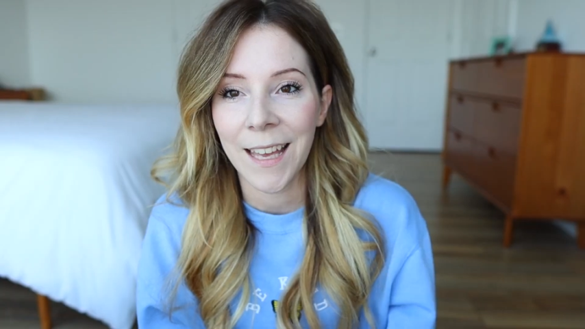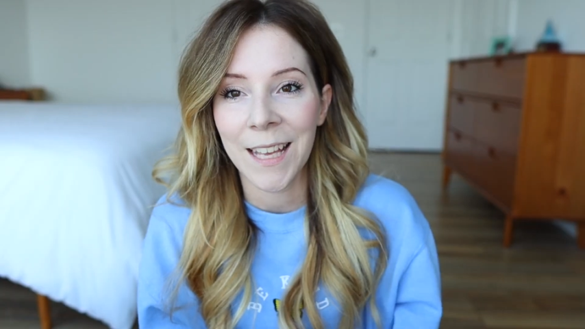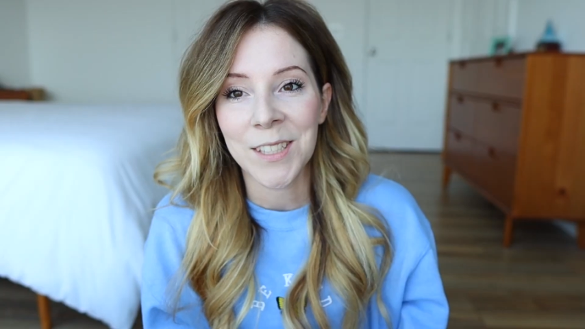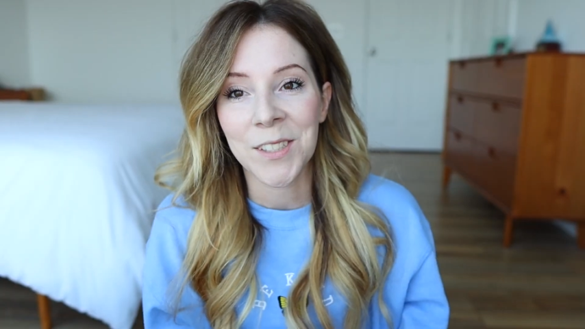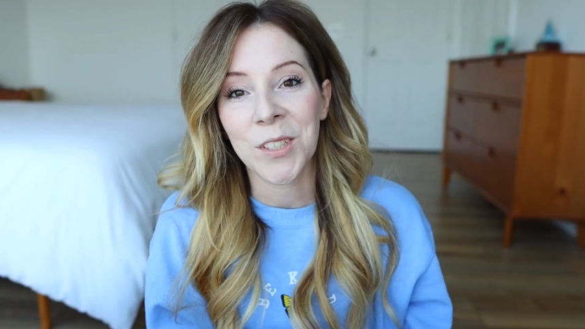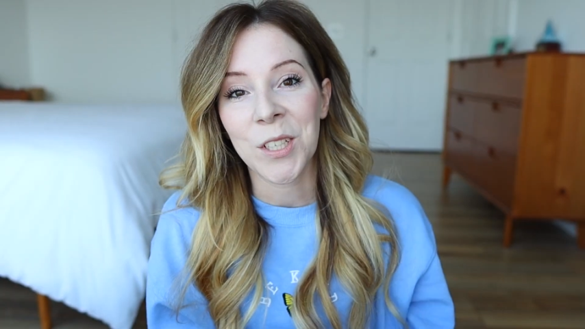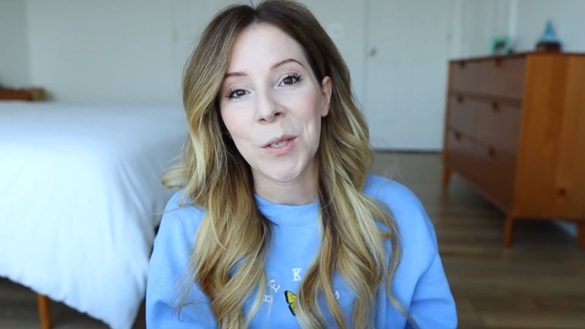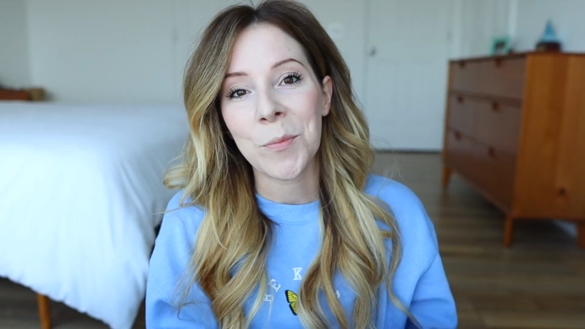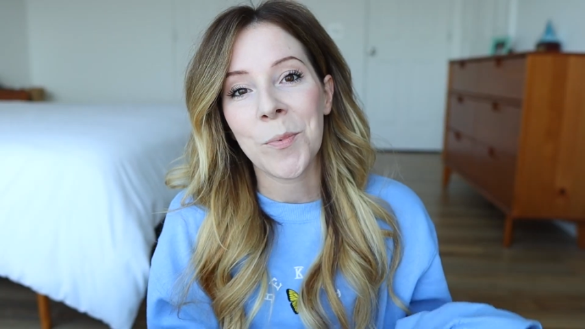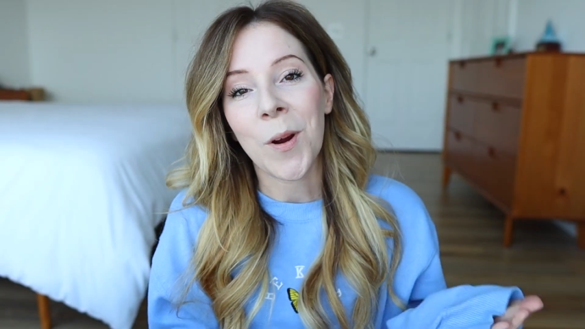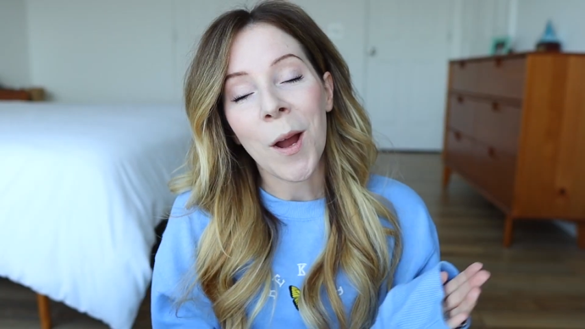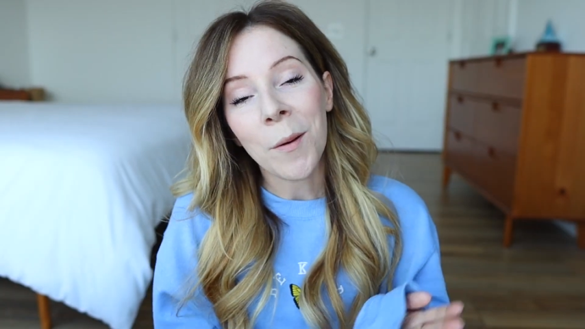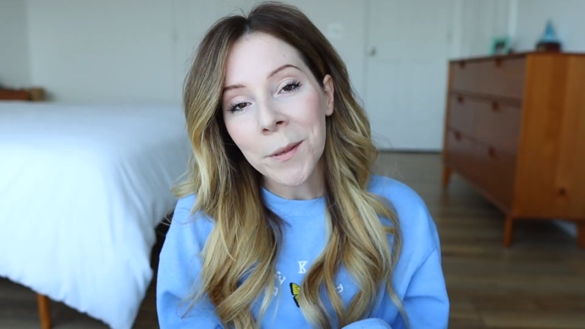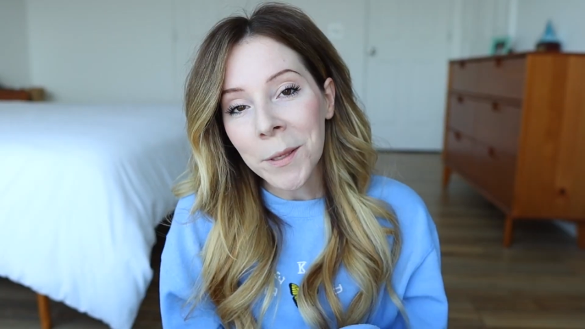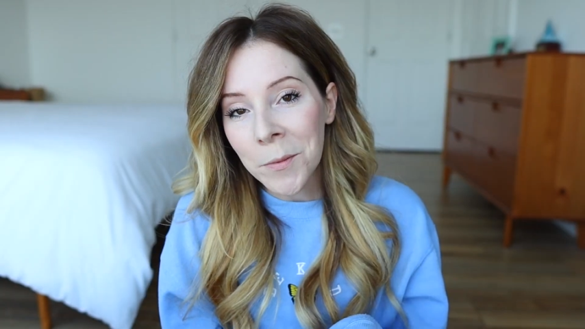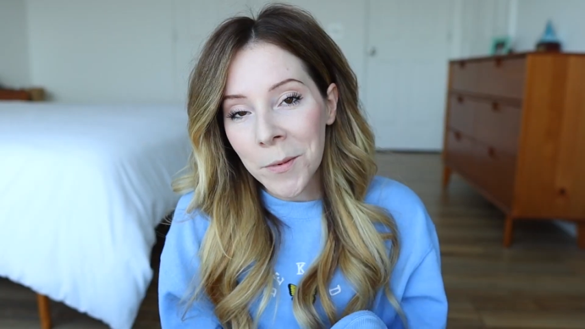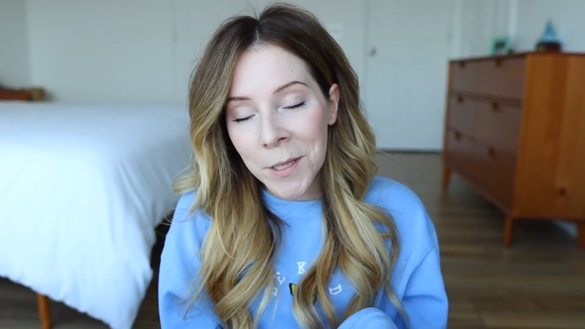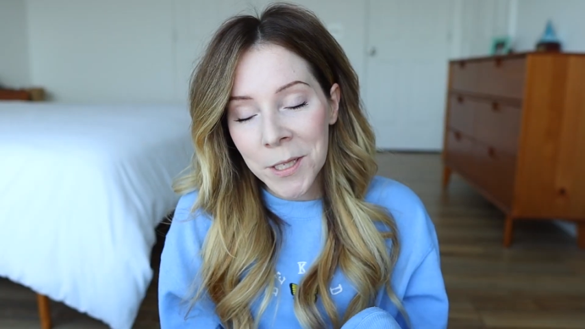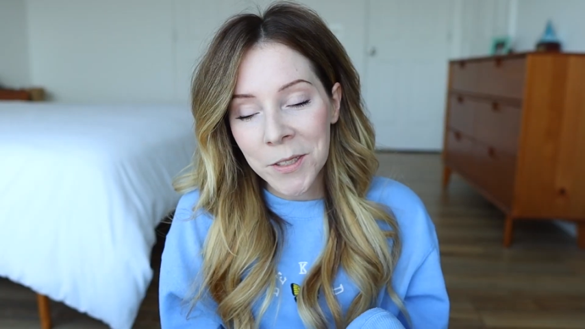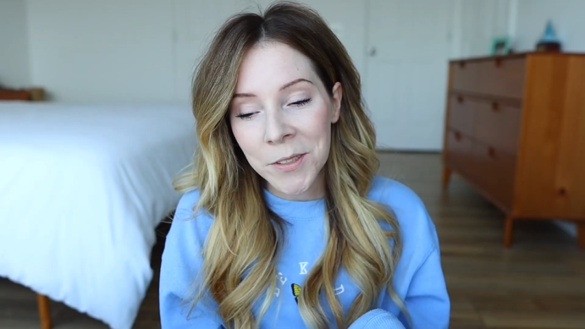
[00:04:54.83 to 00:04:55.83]
And so you're probably
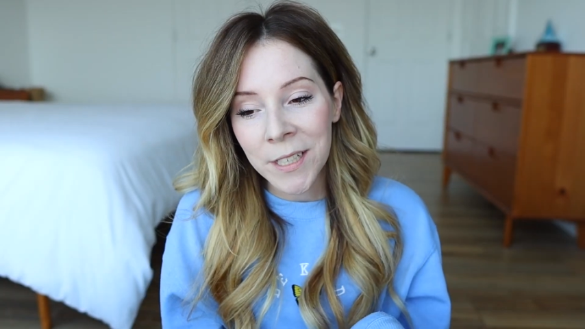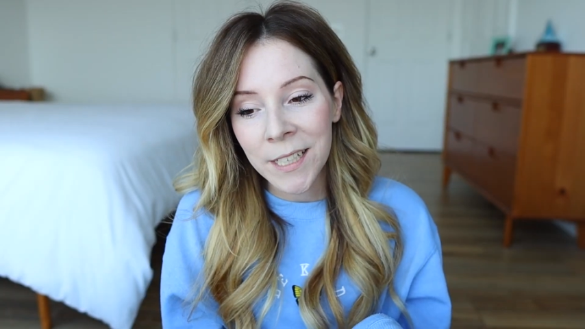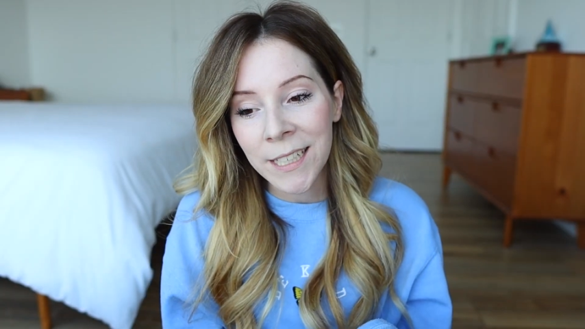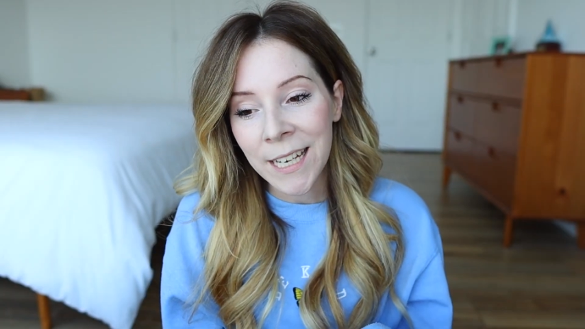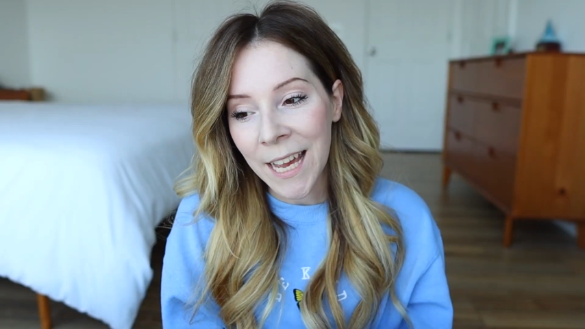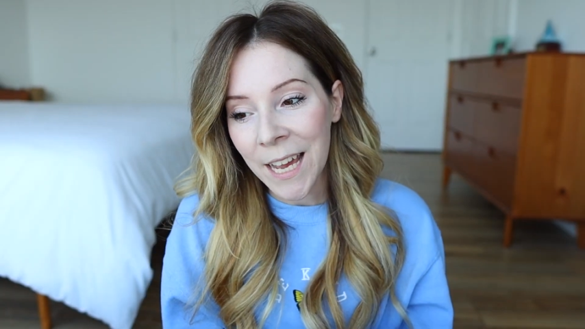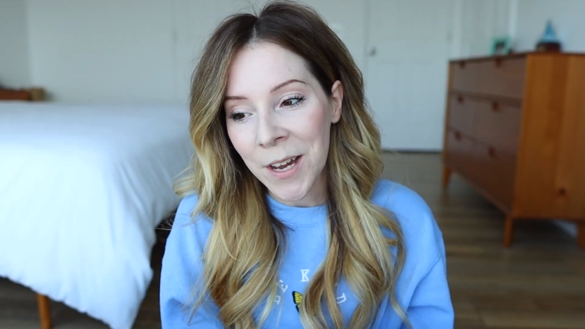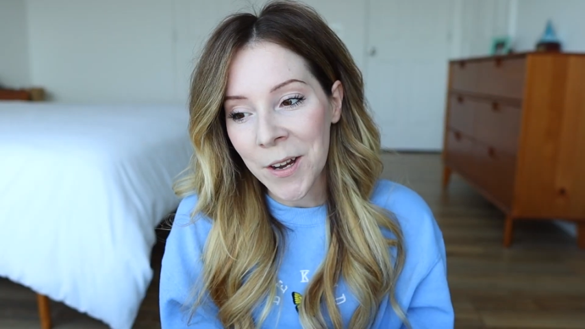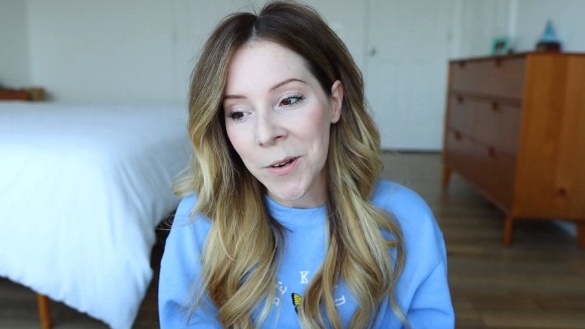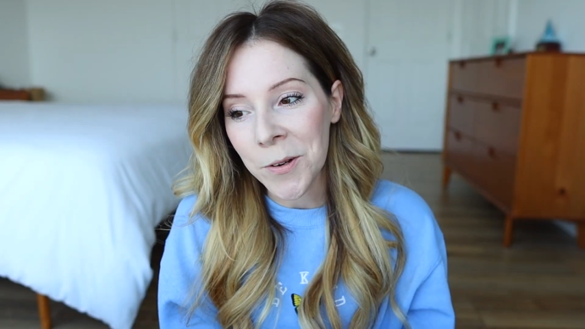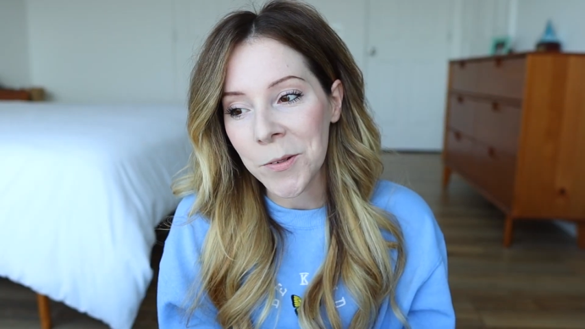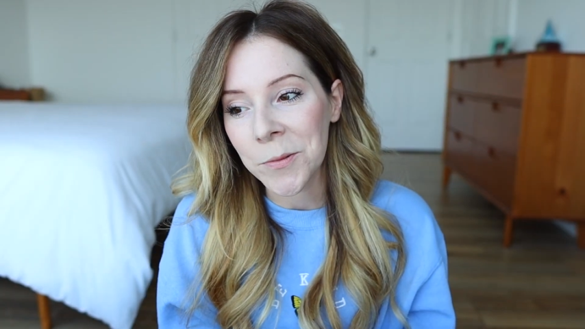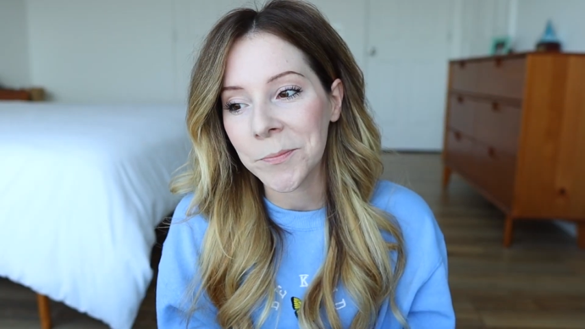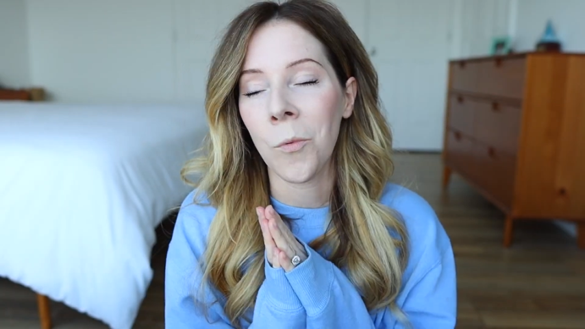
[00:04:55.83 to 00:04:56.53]
wondering now,